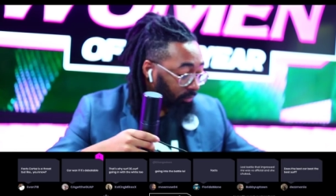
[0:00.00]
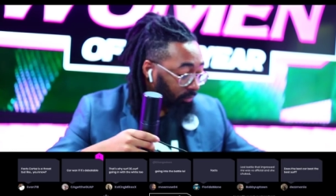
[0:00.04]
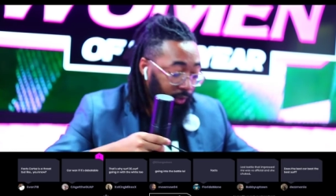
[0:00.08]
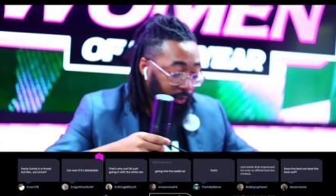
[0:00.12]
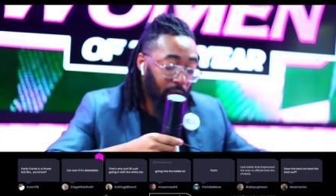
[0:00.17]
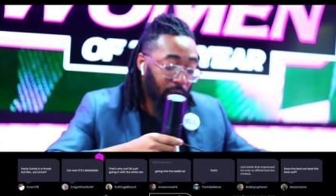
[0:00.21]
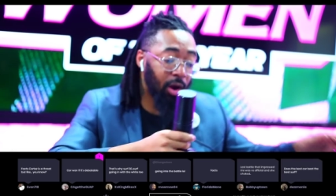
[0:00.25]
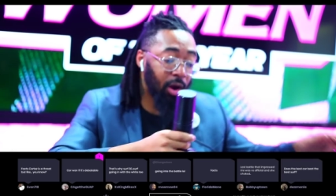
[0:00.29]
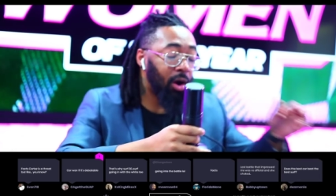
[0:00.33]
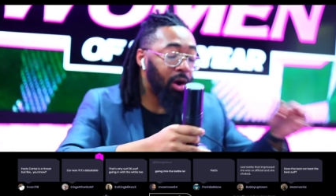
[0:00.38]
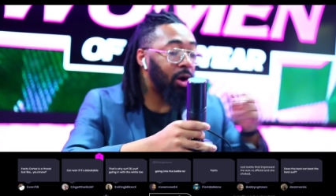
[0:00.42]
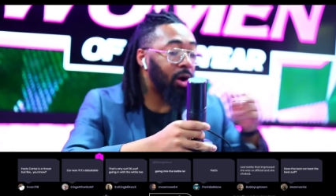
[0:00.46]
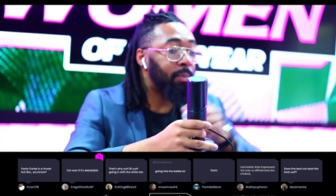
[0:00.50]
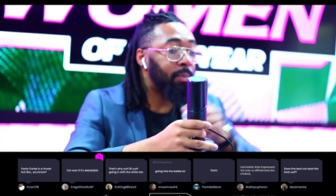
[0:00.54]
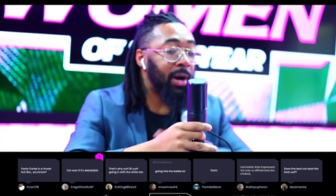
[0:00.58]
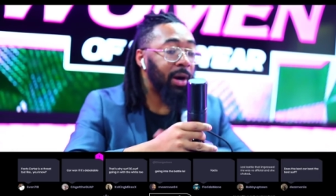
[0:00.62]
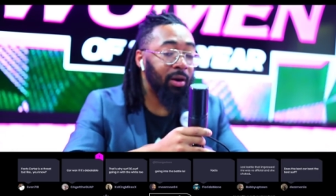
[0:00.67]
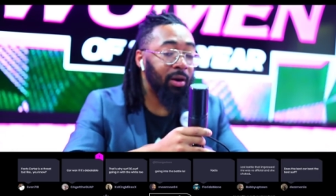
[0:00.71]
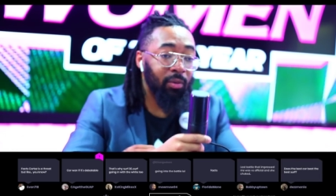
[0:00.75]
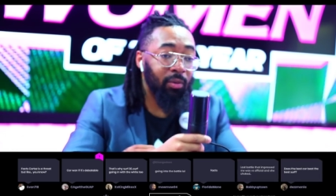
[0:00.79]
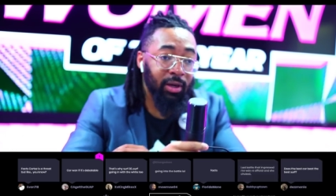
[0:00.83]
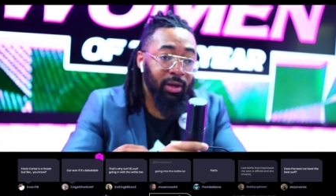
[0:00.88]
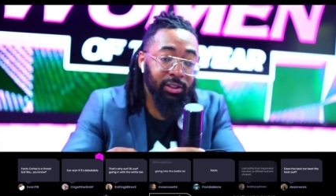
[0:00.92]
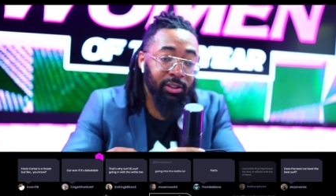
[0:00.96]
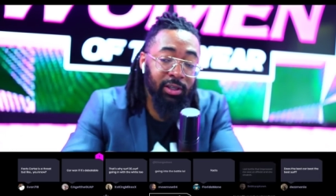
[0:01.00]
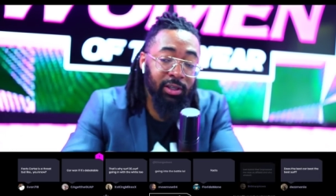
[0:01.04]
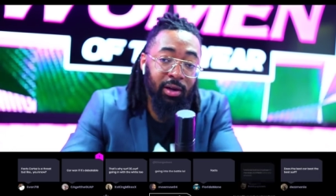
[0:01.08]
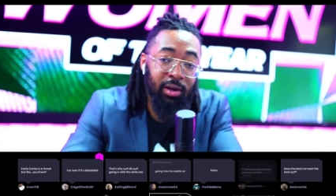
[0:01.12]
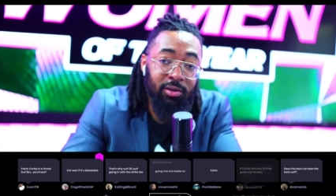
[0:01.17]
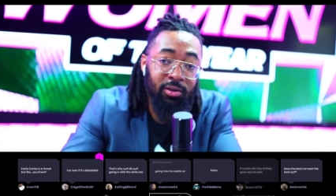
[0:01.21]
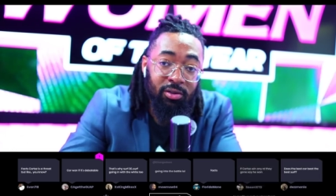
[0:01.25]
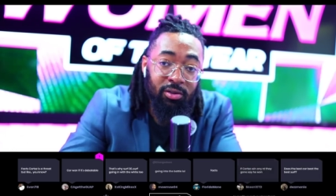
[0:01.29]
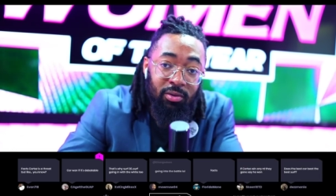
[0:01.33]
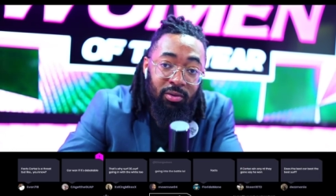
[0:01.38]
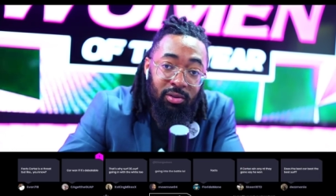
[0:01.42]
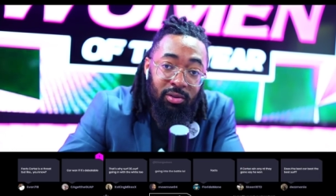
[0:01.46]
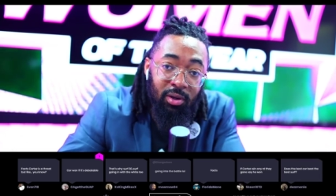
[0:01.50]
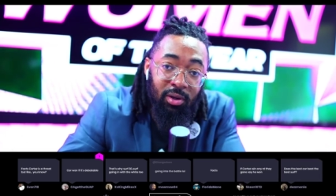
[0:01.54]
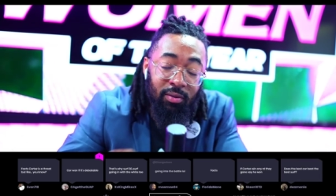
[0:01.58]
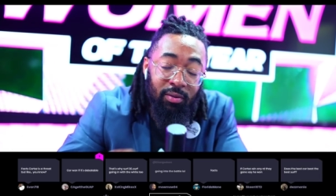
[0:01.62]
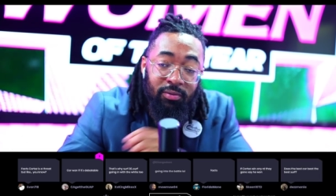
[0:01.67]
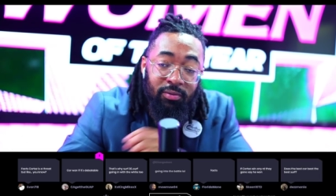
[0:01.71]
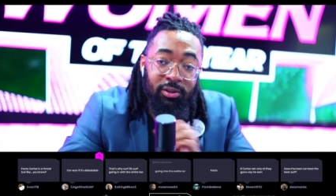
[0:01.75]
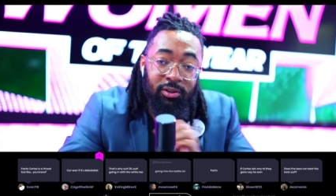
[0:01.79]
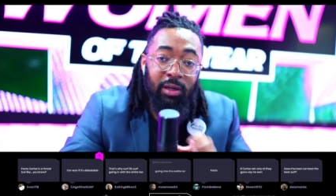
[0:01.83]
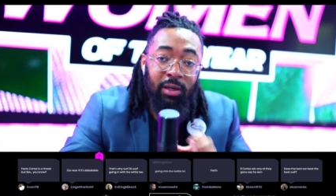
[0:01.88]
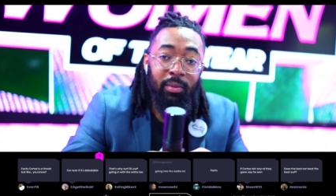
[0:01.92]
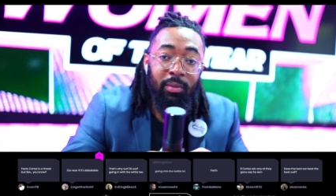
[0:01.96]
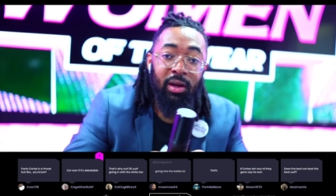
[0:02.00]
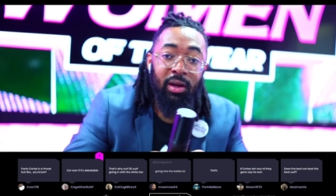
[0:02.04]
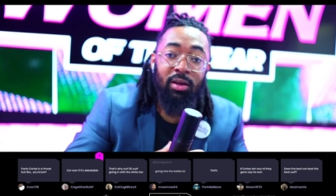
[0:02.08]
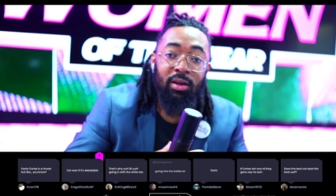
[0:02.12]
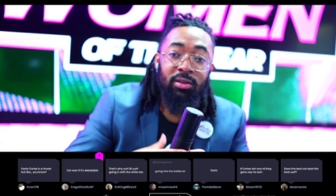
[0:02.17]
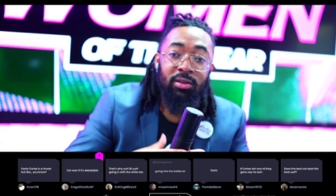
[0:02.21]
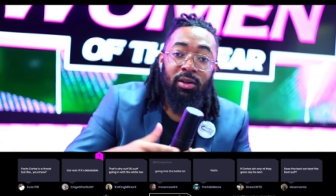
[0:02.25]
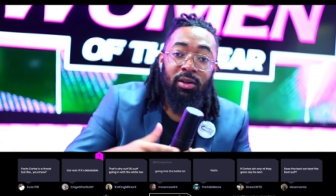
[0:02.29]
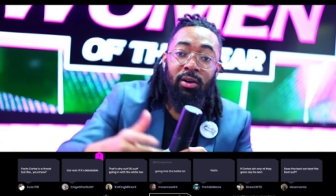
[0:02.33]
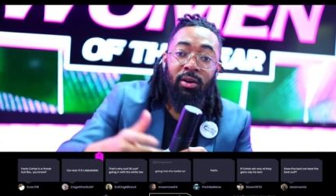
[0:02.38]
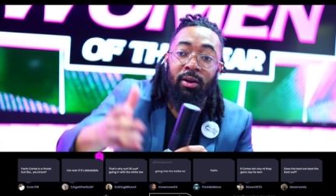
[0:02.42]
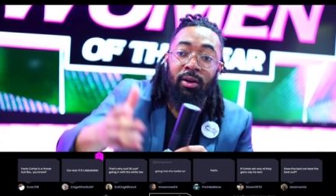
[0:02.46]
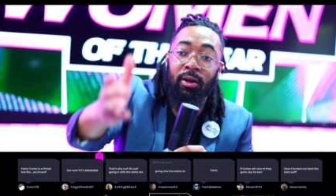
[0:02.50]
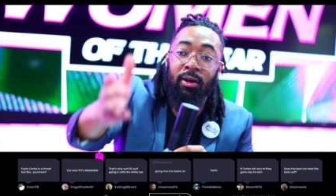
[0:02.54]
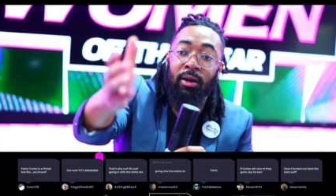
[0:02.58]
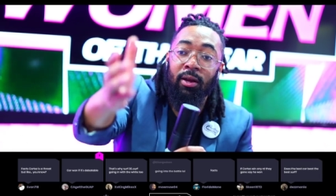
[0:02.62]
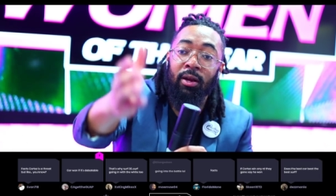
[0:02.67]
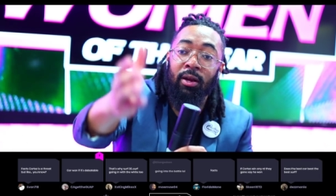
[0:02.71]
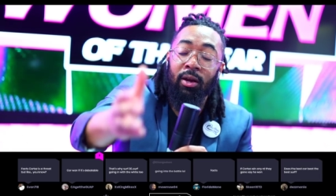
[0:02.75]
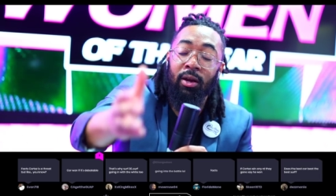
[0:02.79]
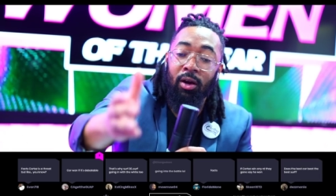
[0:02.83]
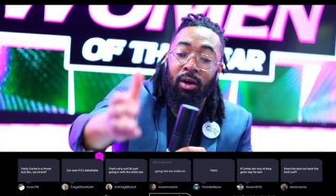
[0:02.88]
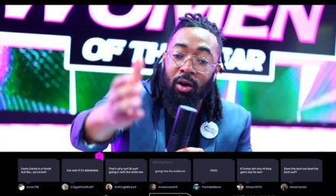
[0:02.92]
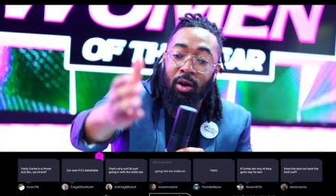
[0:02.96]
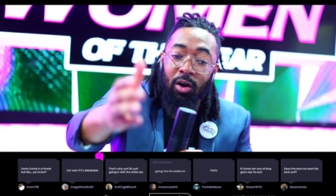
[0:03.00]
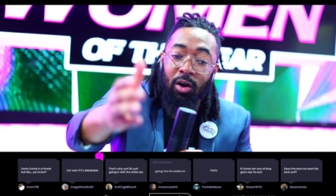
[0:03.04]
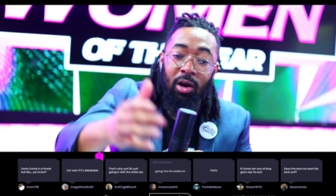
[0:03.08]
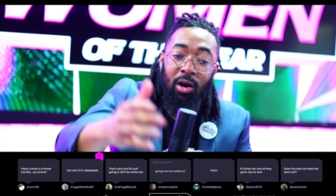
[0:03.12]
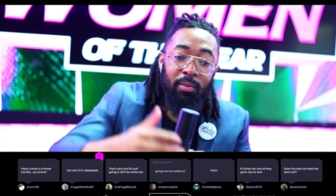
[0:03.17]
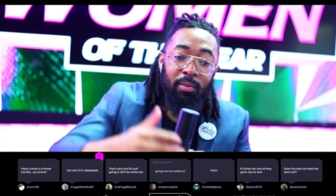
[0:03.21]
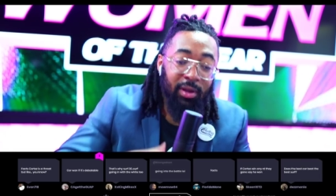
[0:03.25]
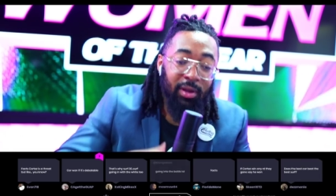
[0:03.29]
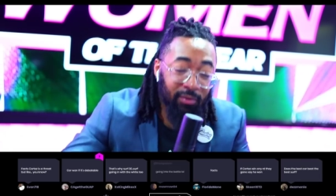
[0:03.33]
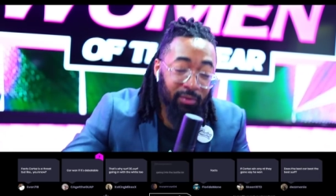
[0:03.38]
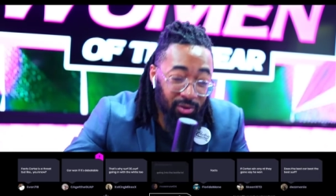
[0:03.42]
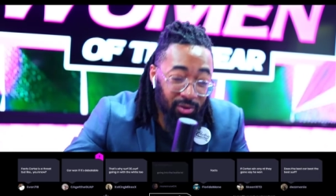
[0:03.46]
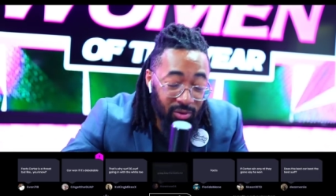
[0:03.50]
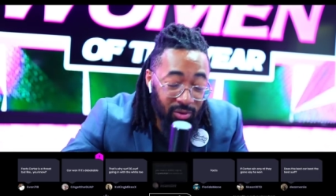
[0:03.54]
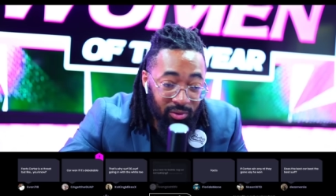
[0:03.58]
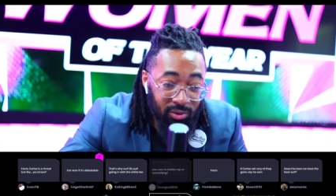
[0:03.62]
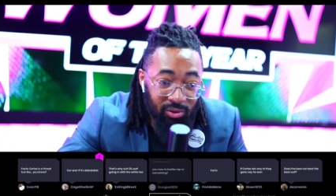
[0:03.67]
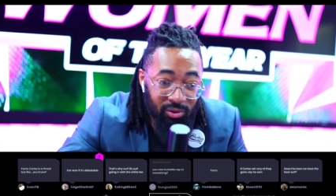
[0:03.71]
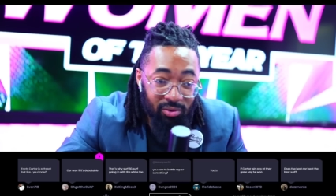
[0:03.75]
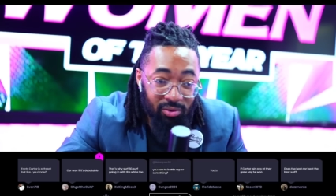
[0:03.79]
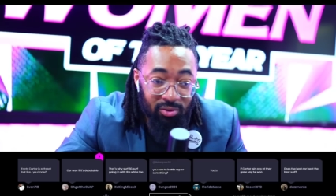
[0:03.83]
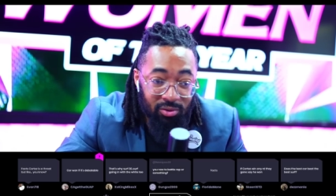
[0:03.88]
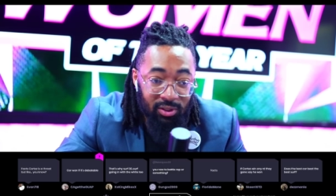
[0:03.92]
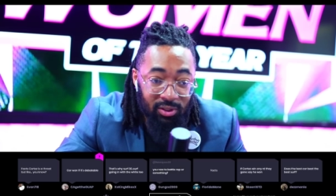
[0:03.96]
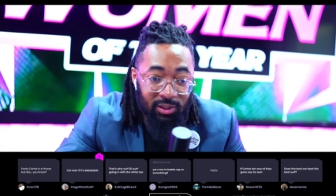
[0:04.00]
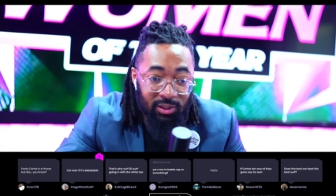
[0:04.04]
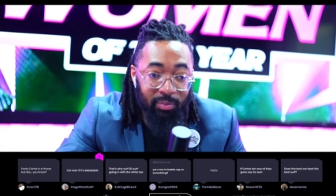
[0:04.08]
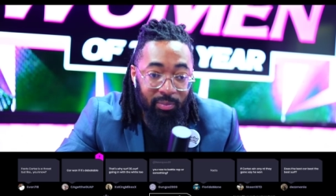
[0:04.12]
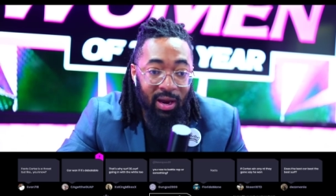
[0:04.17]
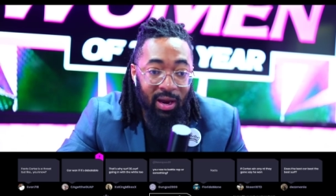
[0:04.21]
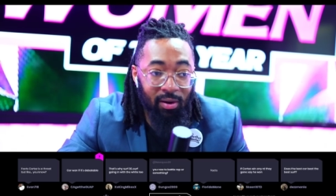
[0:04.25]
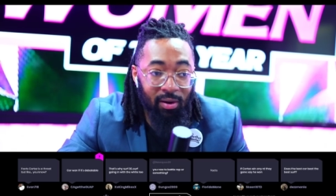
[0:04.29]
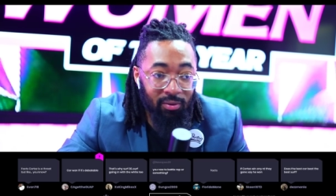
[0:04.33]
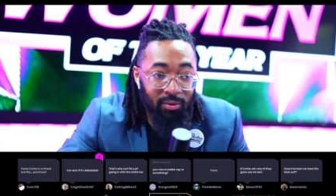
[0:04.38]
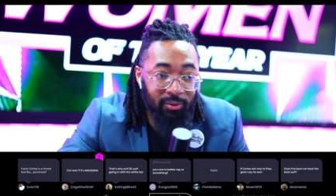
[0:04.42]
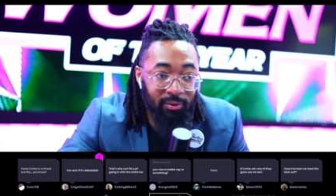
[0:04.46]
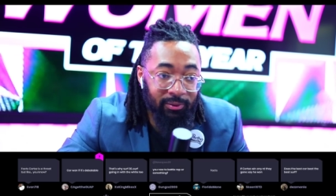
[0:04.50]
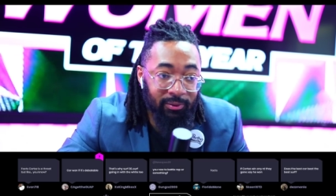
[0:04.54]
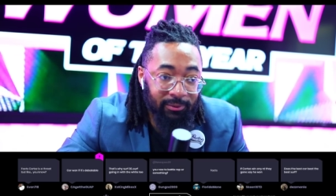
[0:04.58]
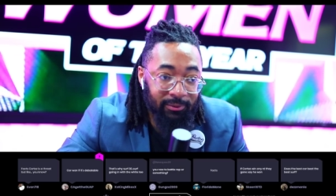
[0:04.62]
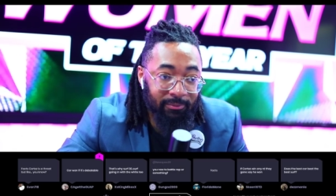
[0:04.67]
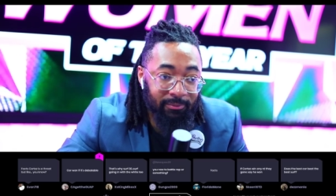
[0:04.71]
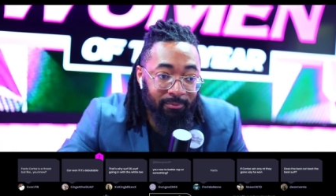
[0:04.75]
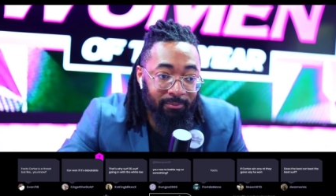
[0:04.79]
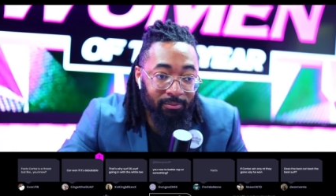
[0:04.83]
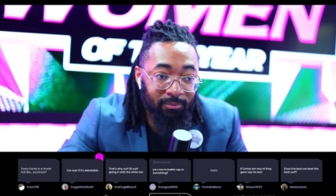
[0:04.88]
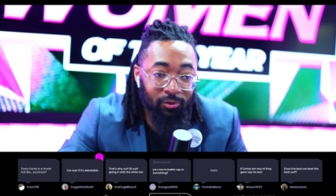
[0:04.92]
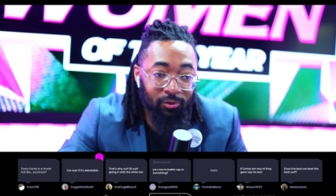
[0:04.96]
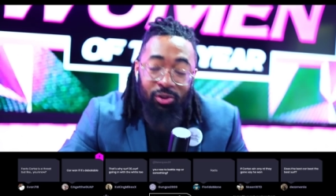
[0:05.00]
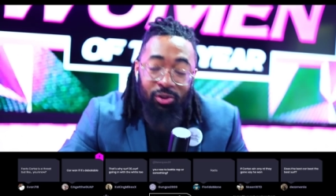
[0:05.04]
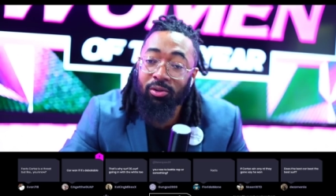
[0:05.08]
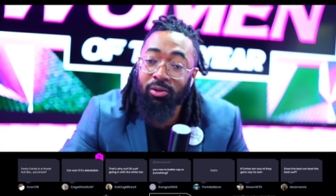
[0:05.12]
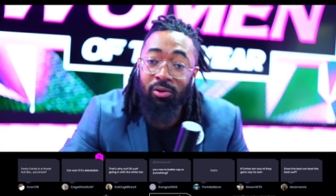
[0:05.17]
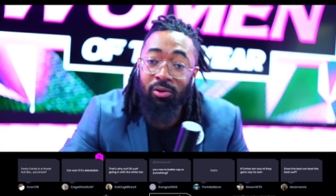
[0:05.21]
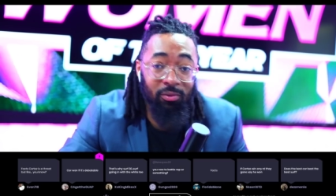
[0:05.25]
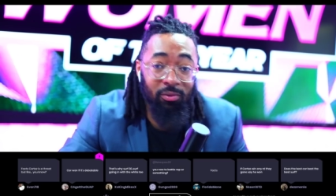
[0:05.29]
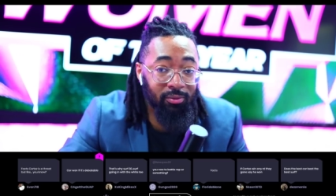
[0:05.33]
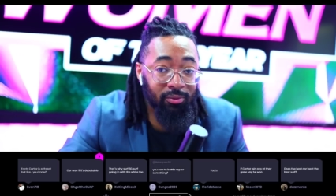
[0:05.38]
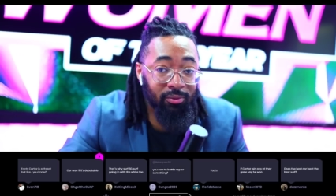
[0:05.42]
Oh, by the way, shout out to sir. Shake my hand, sir. Um, if you lose this battle, salute.